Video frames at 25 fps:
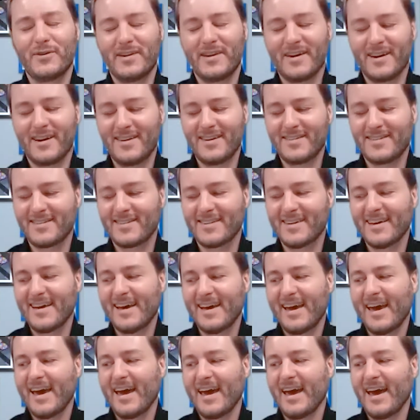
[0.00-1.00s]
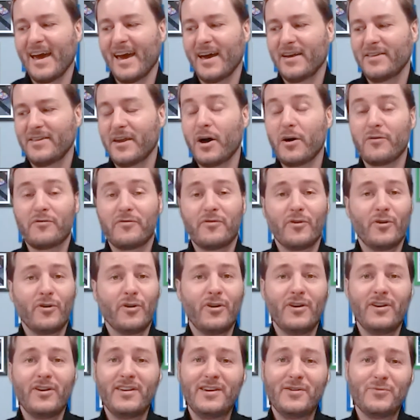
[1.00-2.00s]
nice. Now, for
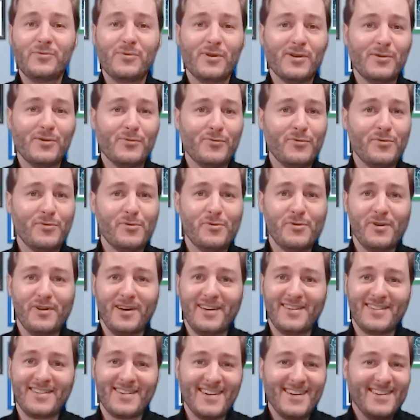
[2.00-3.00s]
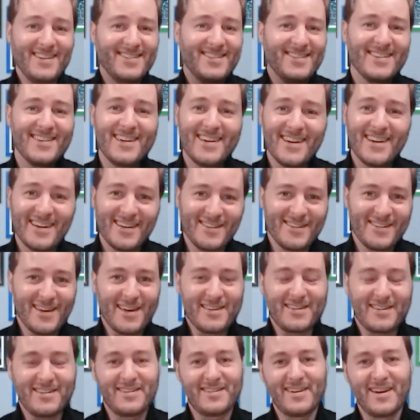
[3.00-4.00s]
anyone who is listening and
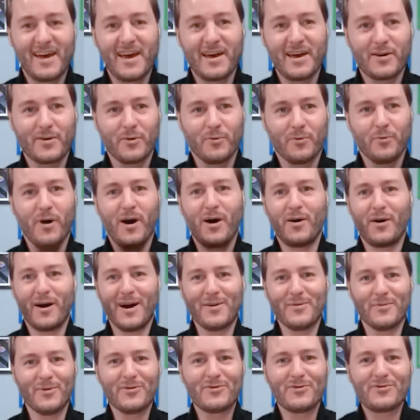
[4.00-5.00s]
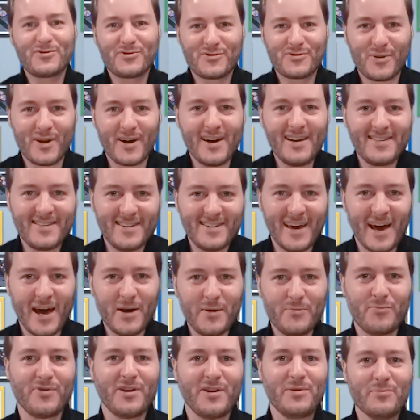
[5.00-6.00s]
that is like, wow, I want to try the
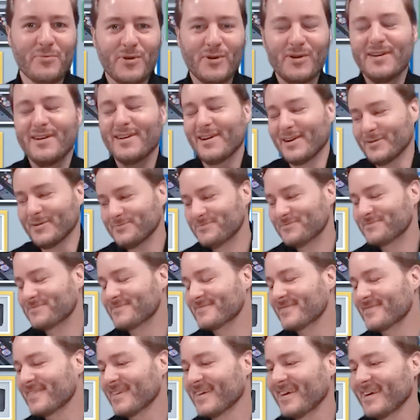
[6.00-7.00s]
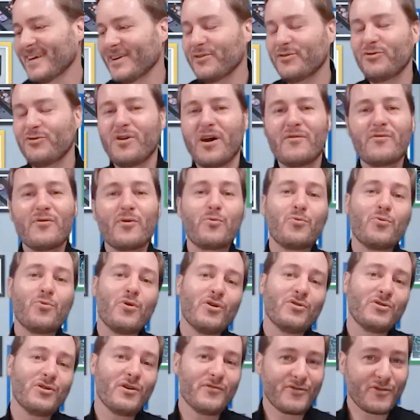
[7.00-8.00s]
hybrid model, do you have a
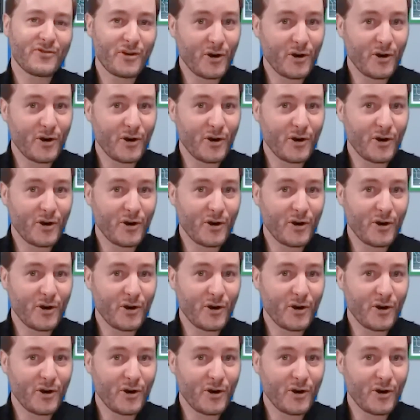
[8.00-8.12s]
word of